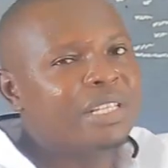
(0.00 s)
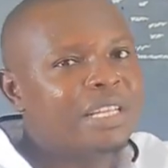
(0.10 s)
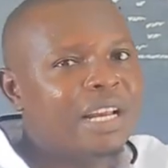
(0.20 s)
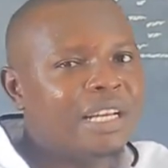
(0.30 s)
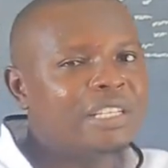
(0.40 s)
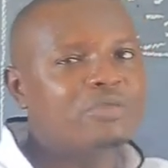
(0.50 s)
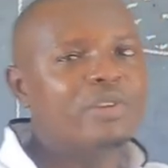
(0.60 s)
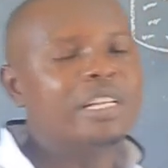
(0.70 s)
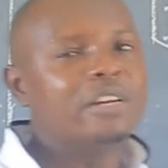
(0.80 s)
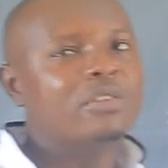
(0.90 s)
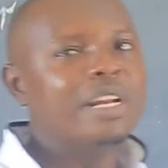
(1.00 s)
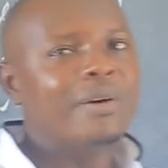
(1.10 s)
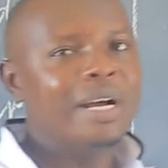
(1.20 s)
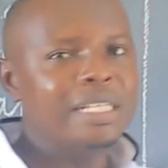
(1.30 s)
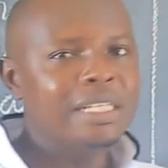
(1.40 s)
is illustrated on the
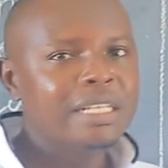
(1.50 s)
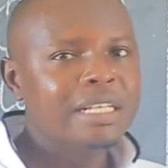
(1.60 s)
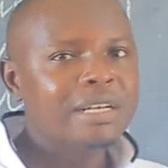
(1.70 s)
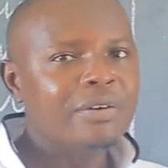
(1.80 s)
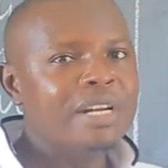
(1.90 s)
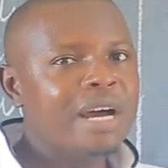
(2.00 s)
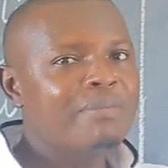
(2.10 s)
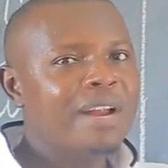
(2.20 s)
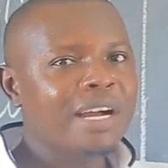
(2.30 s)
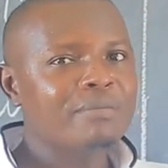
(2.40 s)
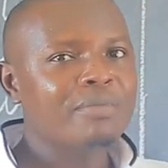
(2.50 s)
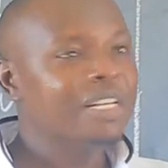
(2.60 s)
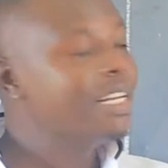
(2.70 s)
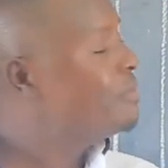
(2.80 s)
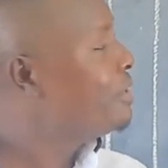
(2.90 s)
what? On the blackboard. Let